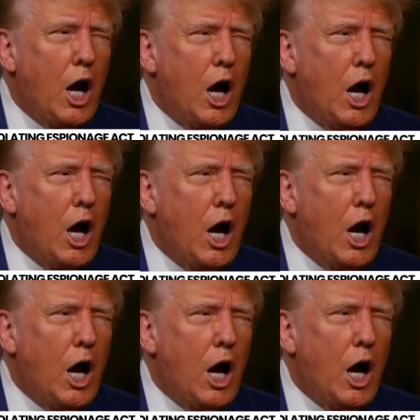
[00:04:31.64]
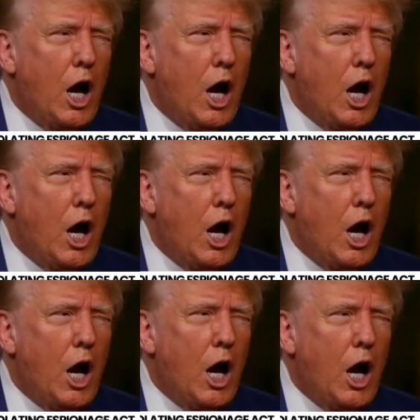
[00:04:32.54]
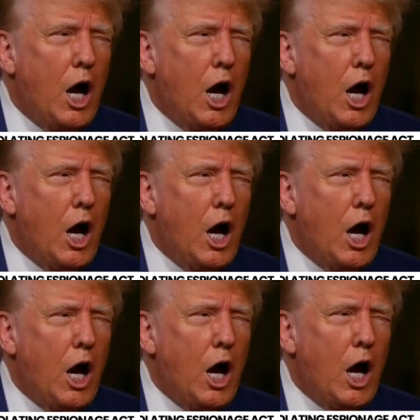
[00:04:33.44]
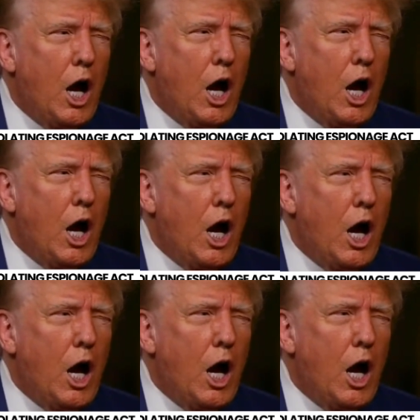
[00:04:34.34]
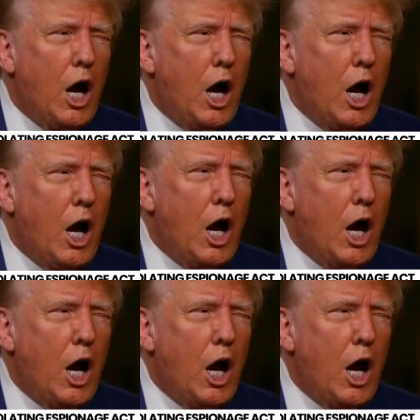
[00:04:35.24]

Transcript: No words are spoken by the person on screen.